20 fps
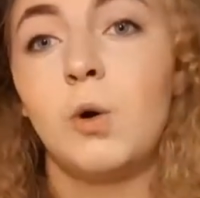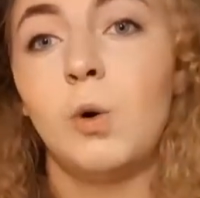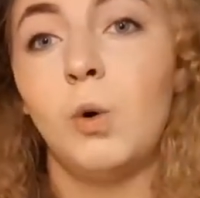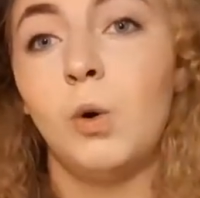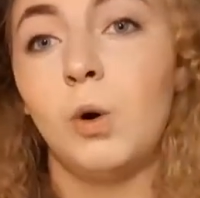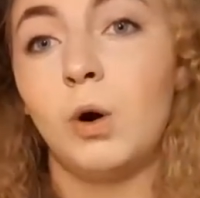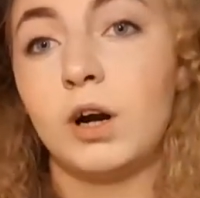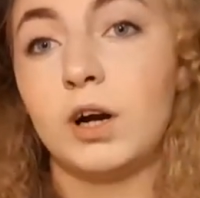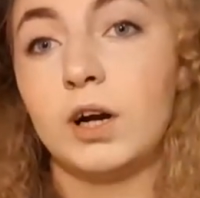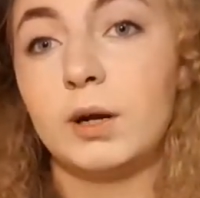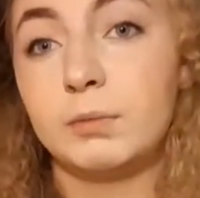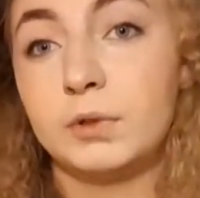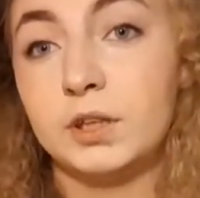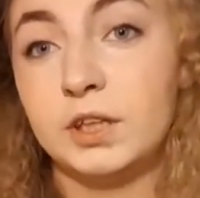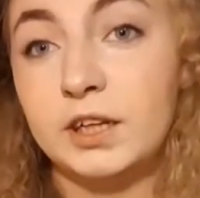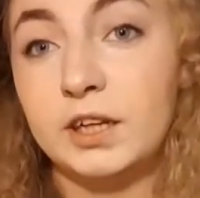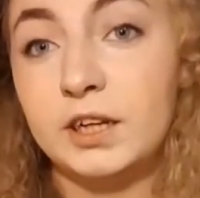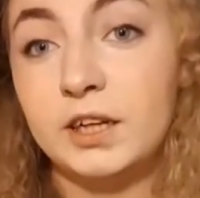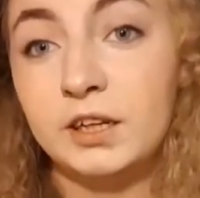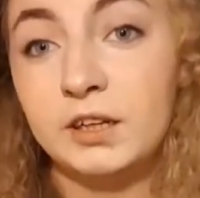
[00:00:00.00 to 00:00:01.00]
or I'm
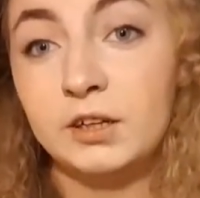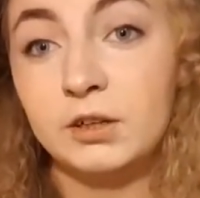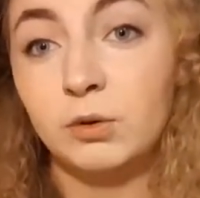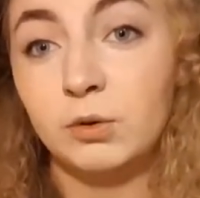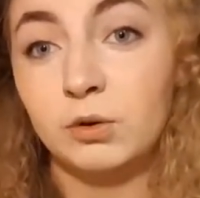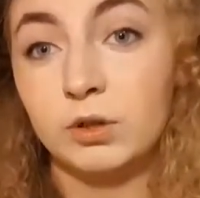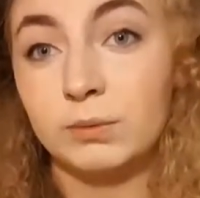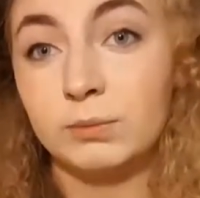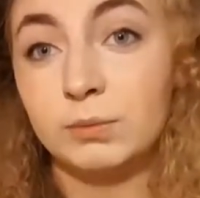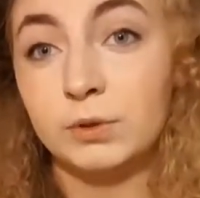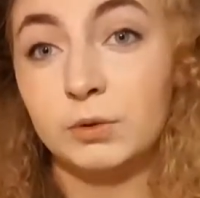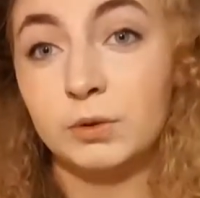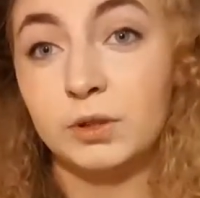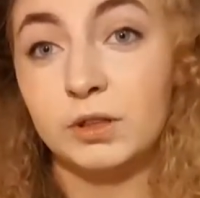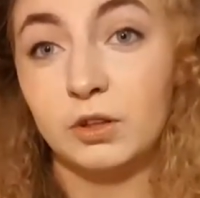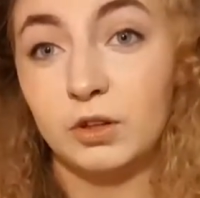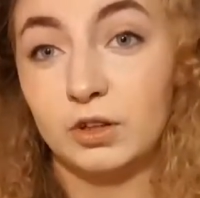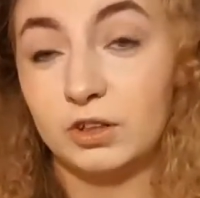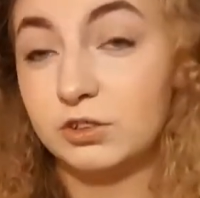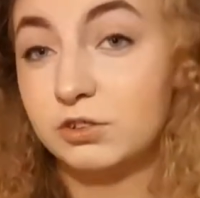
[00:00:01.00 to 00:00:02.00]
cleaning, or I'm
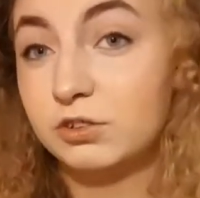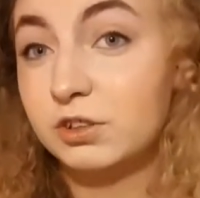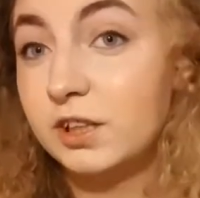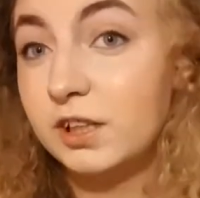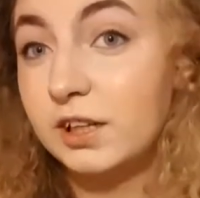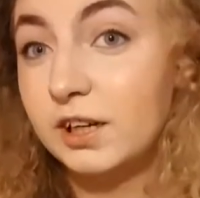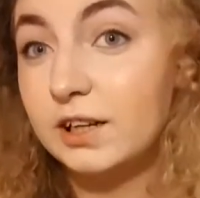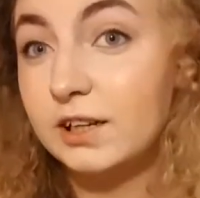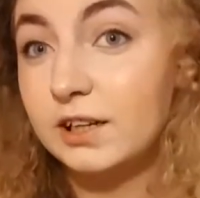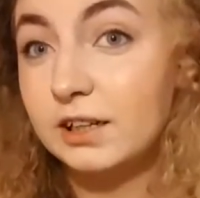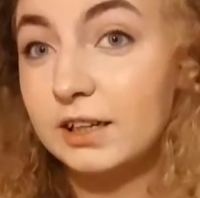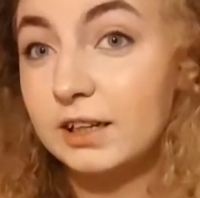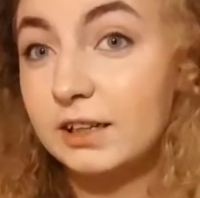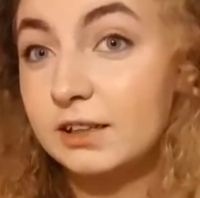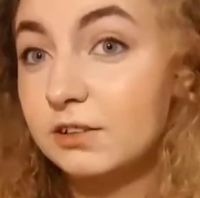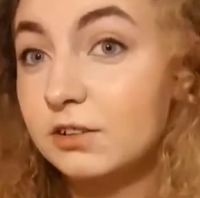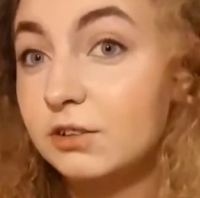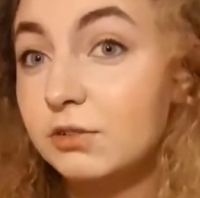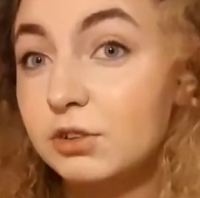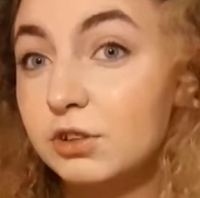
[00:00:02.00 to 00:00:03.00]
doing laundry that I didn't
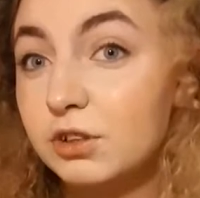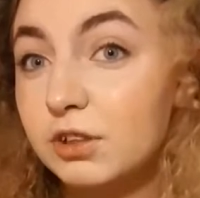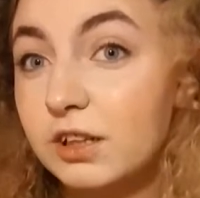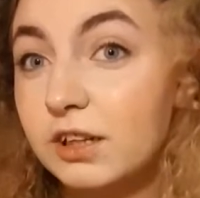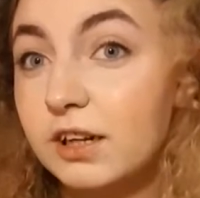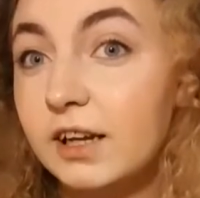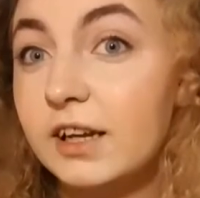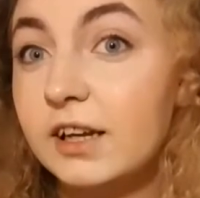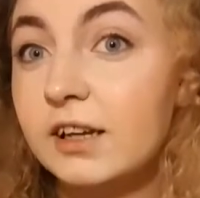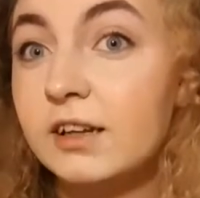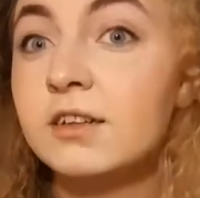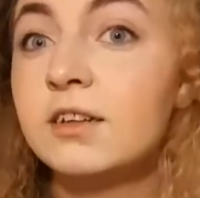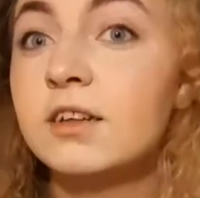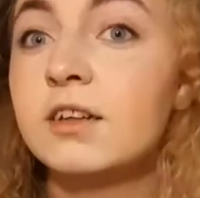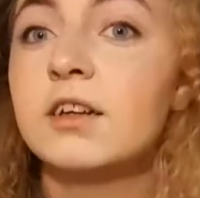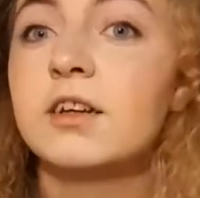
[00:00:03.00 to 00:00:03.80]
get to do during the day.